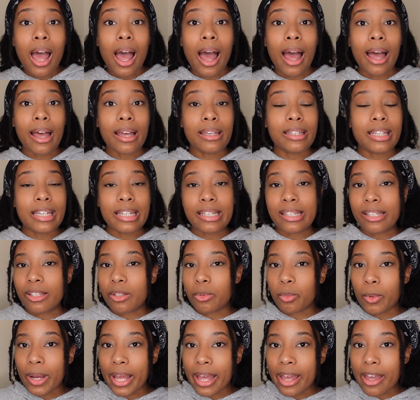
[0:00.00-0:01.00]
and easy
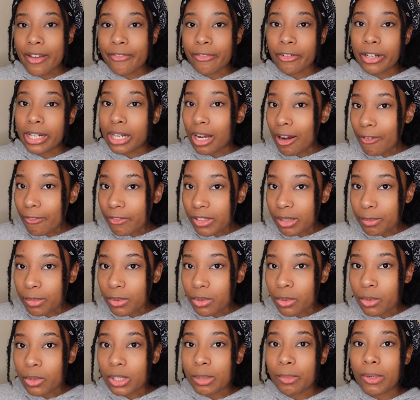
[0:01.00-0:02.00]
to wear, very
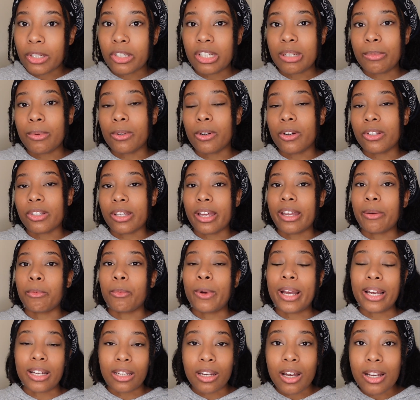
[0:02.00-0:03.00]
comfortable, especially because I
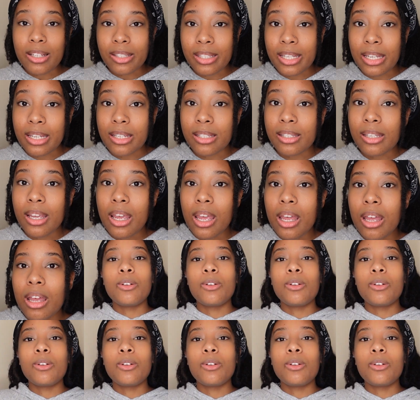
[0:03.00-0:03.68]
wear glasses.